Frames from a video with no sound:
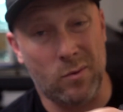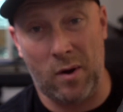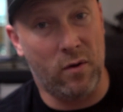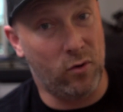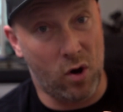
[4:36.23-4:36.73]
So
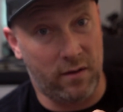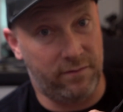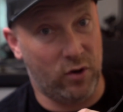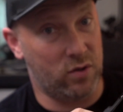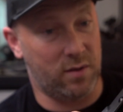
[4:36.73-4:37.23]
my overall
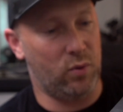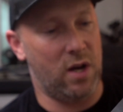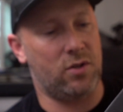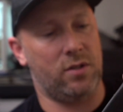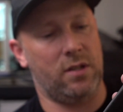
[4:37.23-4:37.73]
and first
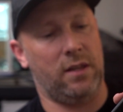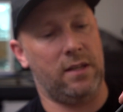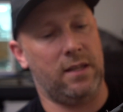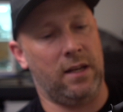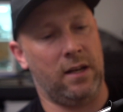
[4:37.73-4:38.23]
impressions on
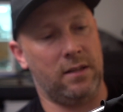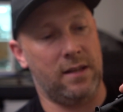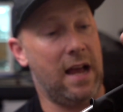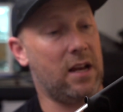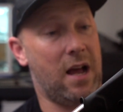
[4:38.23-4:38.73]
this thing is
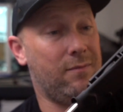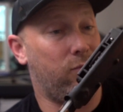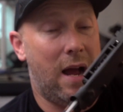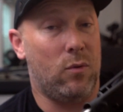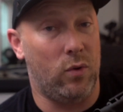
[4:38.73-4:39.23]

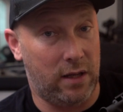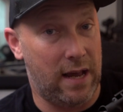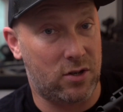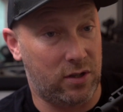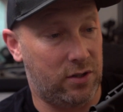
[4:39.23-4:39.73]
I really
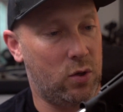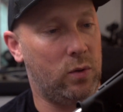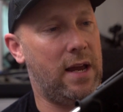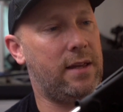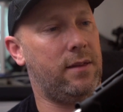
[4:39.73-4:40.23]
actually do
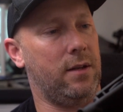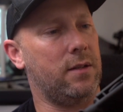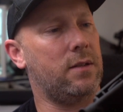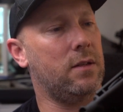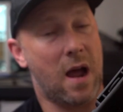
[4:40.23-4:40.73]
like
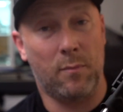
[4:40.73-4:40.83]
this.